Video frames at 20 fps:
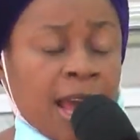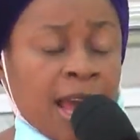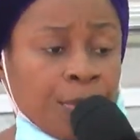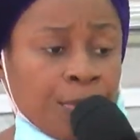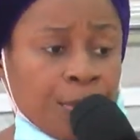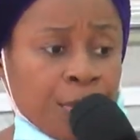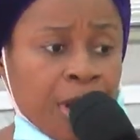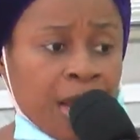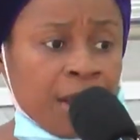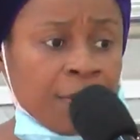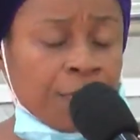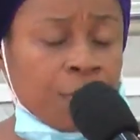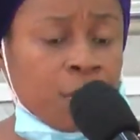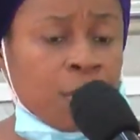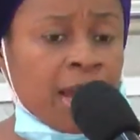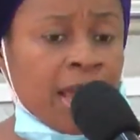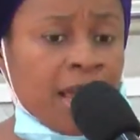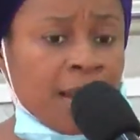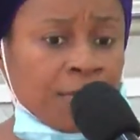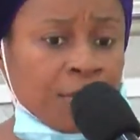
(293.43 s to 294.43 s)
I pray
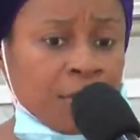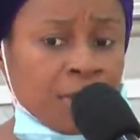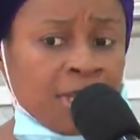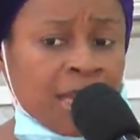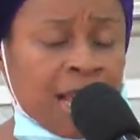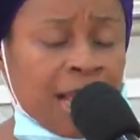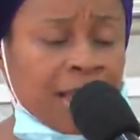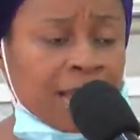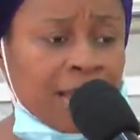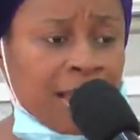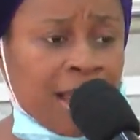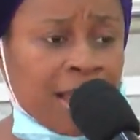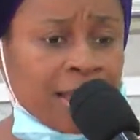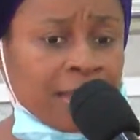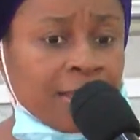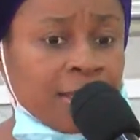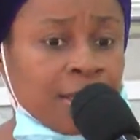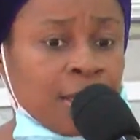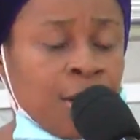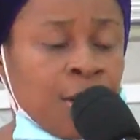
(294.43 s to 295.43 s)
for heaven at
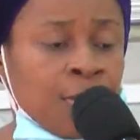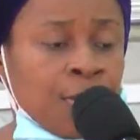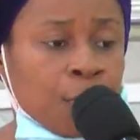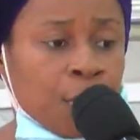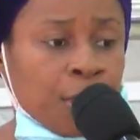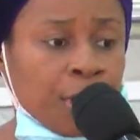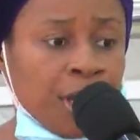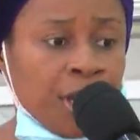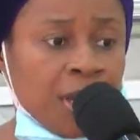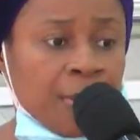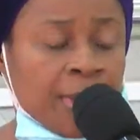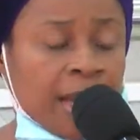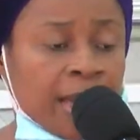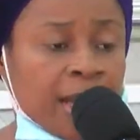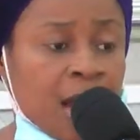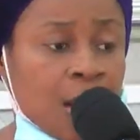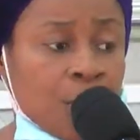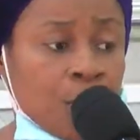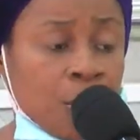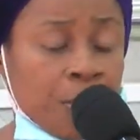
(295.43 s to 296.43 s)
last, for him
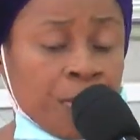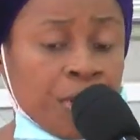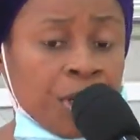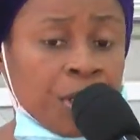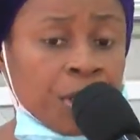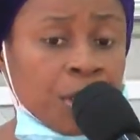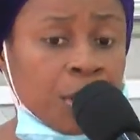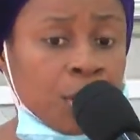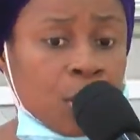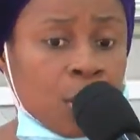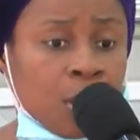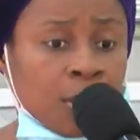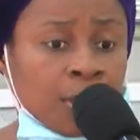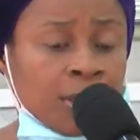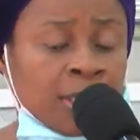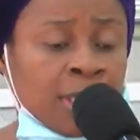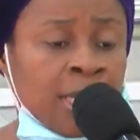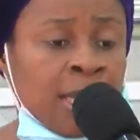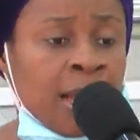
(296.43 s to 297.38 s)
and our mommy in the Lord.